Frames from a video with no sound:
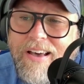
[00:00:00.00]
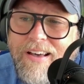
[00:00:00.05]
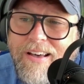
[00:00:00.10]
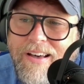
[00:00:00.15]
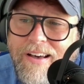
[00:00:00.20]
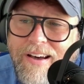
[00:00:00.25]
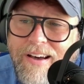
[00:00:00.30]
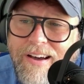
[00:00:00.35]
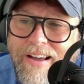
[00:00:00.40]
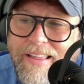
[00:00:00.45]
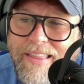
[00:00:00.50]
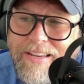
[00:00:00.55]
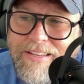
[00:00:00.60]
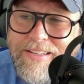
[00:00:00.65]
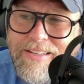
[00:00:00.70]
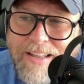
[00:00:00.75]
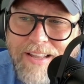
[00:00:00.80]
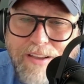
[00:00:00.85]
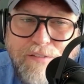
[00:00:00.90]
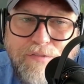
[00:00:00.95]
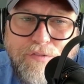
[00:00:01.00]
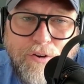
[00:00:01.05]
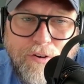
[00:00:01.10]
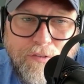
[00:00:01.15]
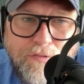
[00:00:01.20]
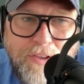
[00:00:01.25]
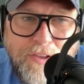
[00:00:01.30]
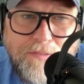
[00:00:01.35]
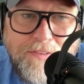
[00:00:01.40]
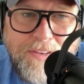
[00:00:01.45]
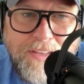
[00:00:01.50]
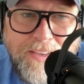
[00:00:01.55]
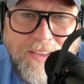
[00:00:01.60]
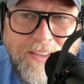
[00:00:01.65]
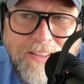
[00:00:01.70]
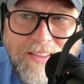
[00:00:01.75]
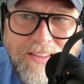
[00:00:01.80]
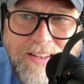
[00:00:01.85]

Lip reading: I think to like 450